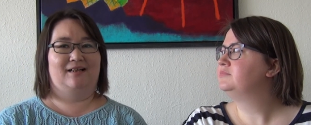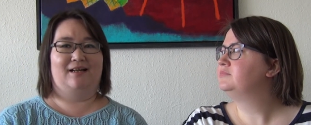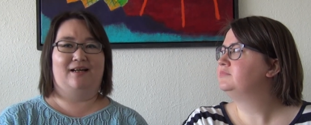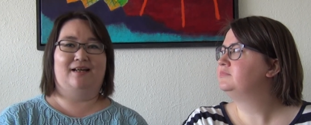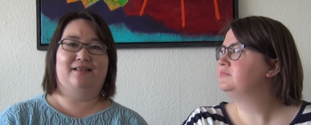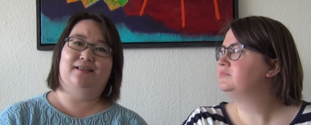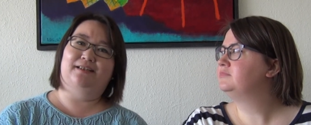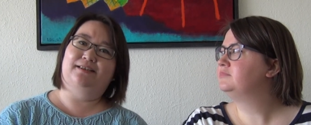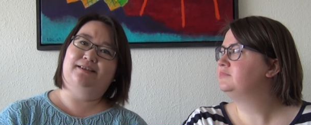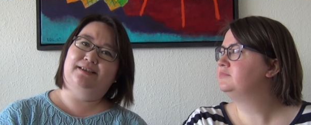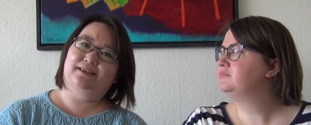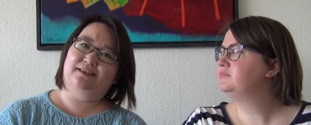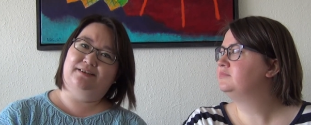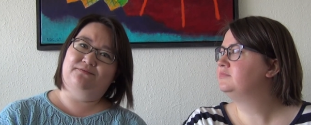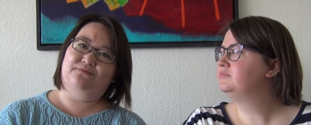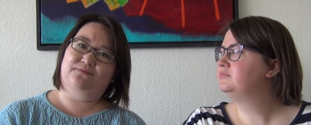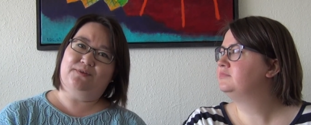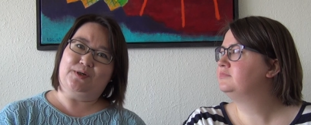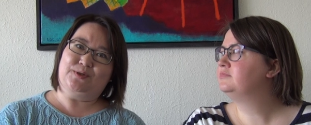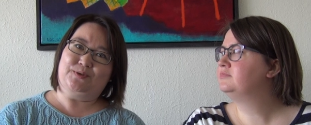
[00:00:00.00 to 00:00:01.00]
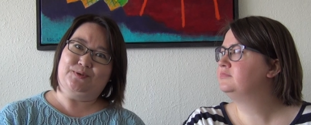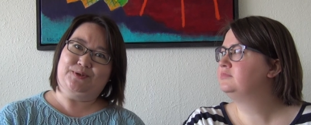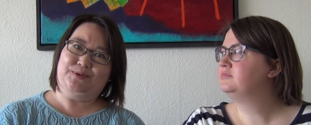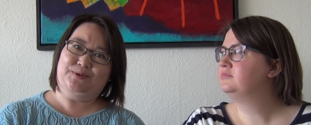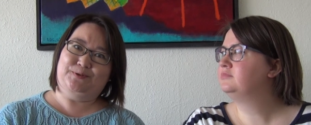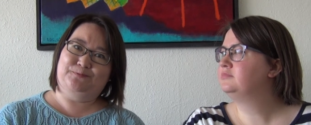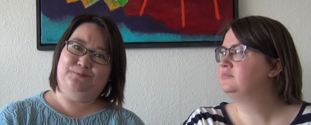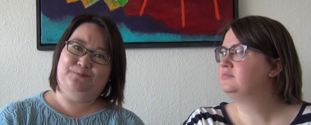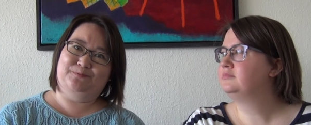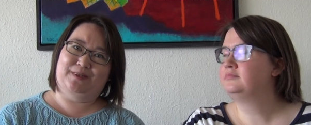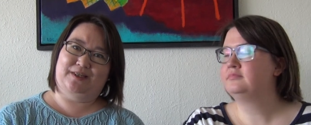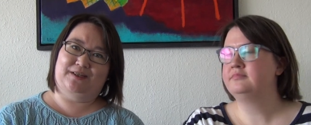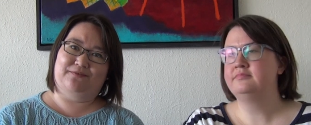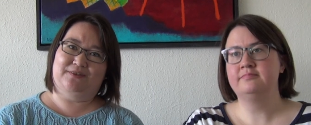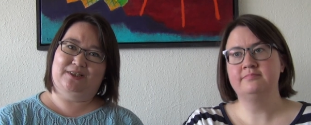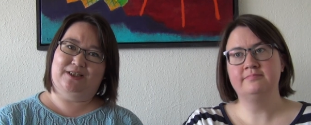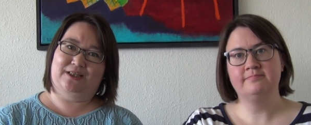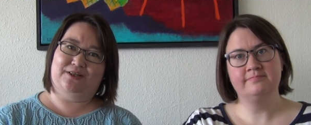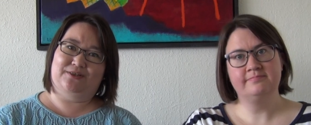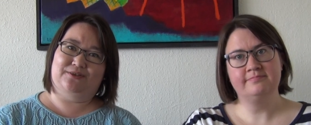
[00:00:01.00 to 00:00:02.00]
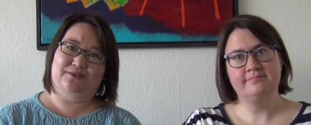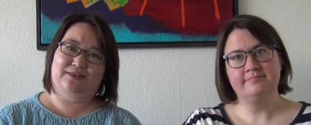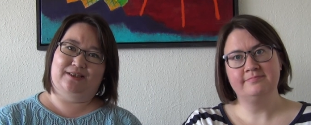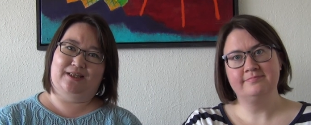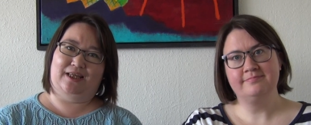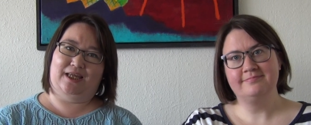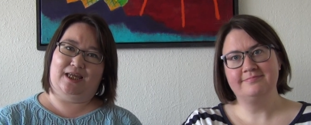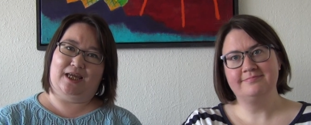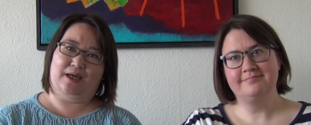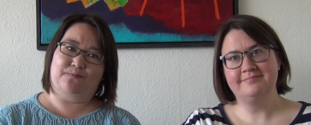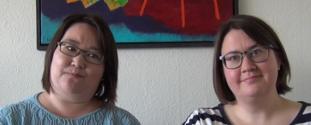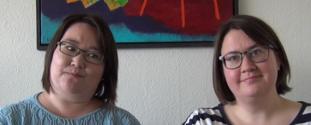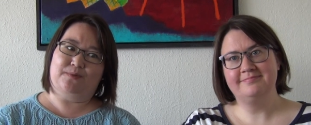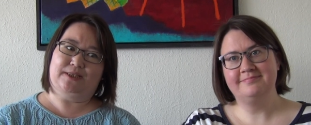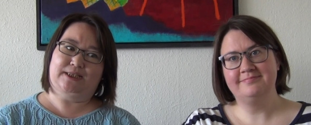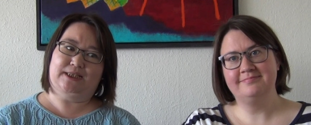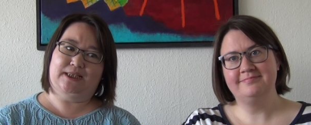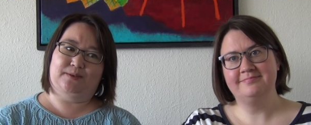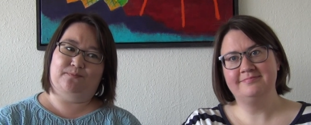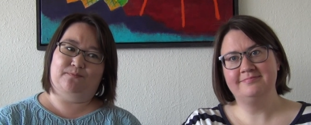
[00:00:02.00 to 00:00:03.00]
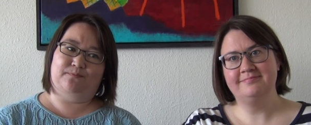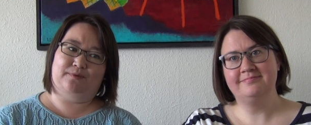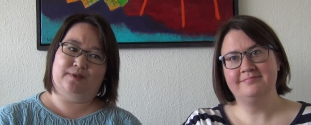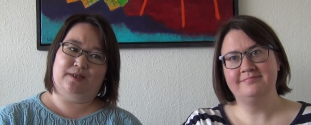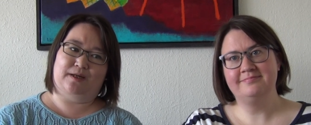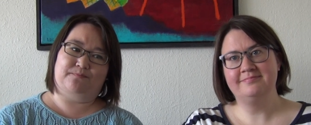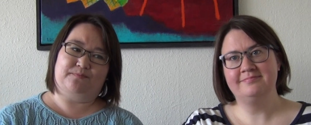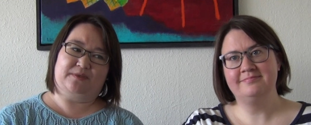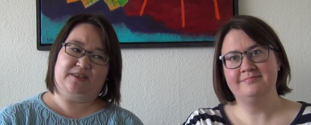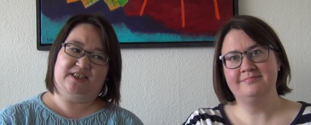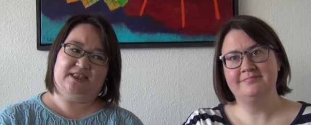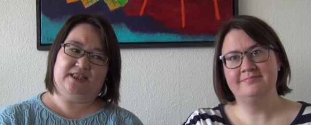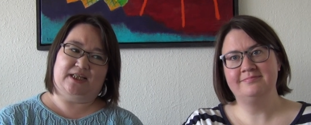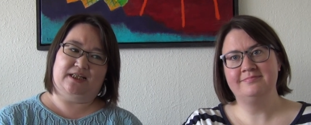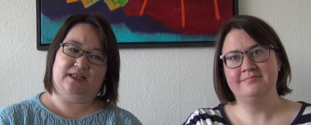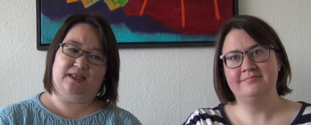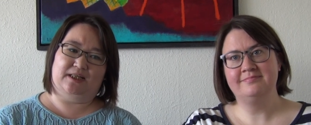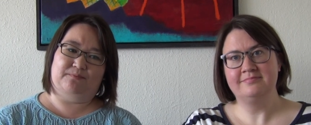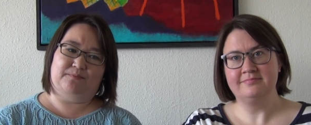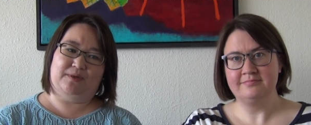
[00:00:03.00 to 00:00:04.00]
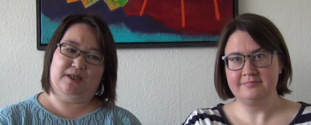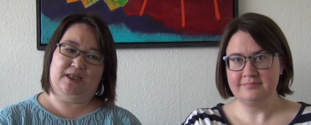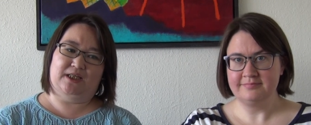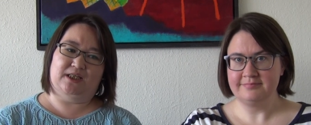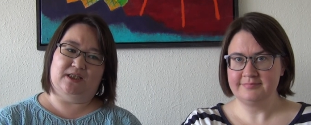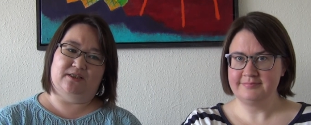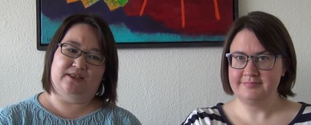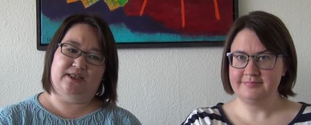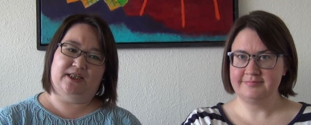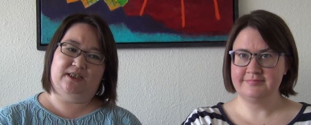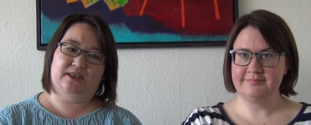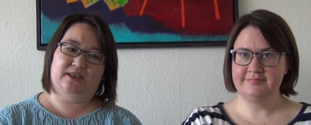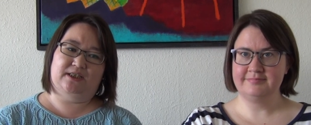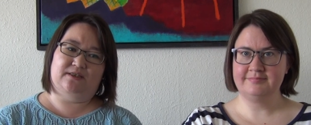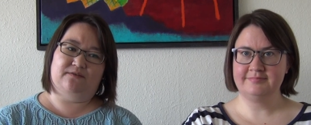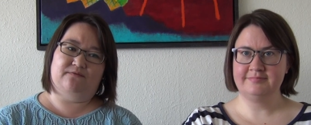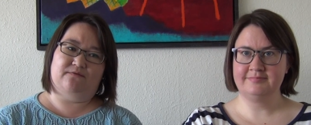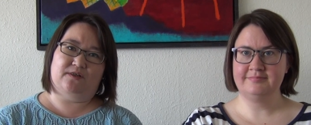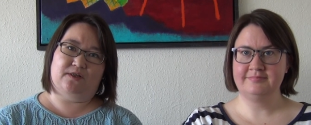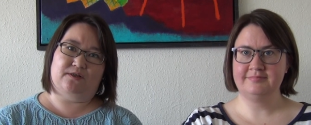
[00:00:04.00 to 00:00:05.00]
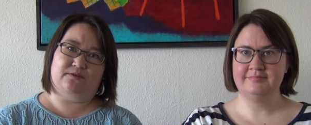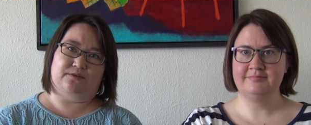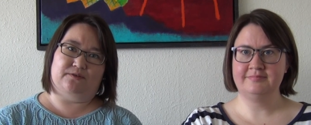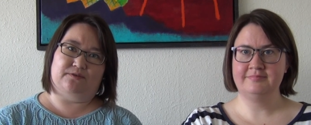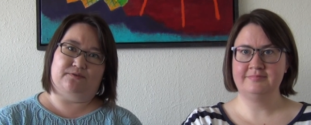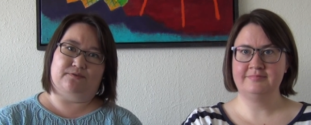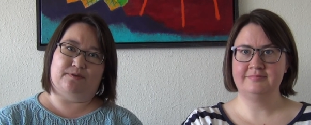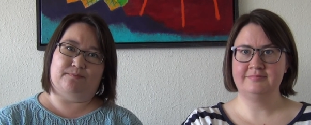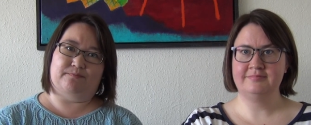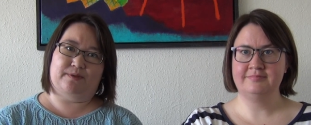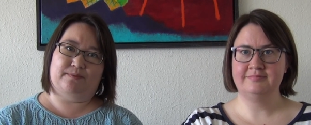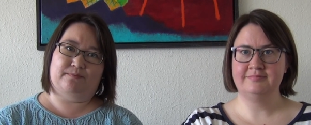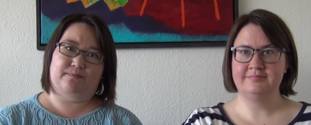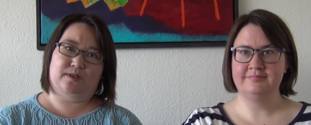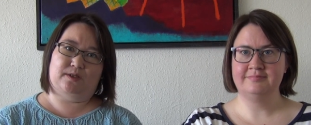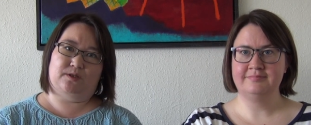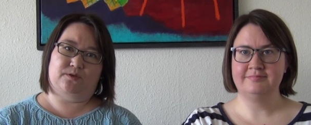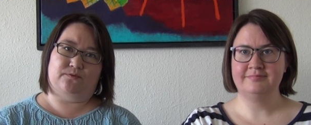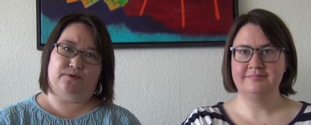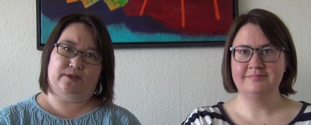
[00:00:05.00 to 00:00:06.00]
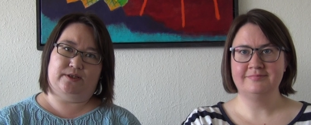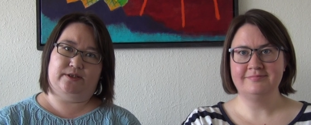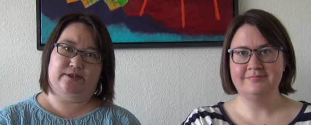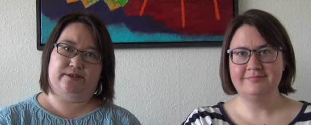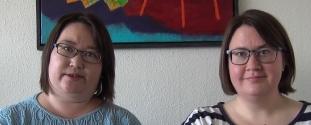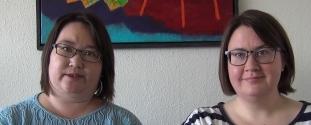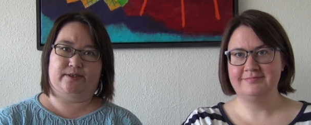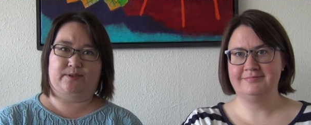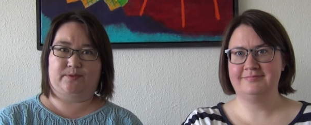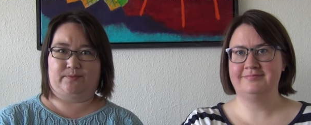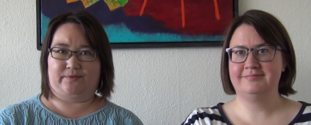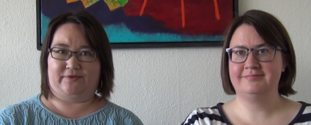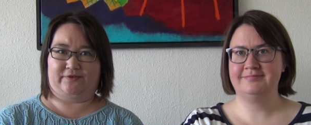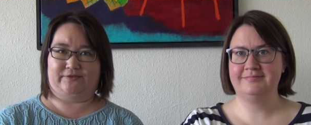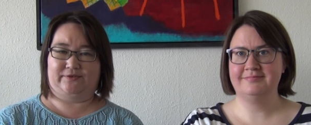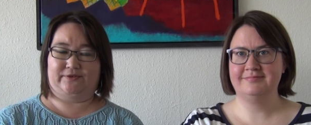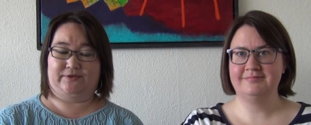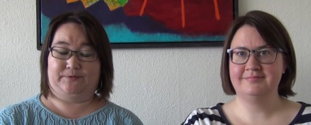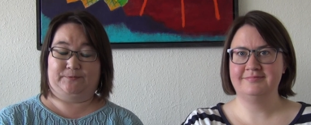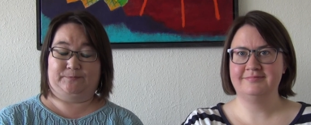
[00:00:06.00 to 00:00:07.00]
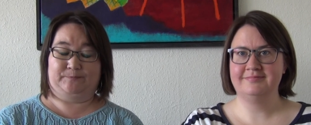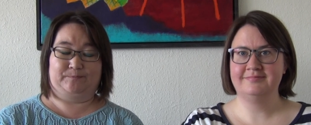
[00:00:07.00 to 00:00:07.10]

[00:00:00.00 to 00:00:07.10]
Speaker 1: and I didn't vote, even though the embassy kept sending me. You need to vote. Remember to register to vote.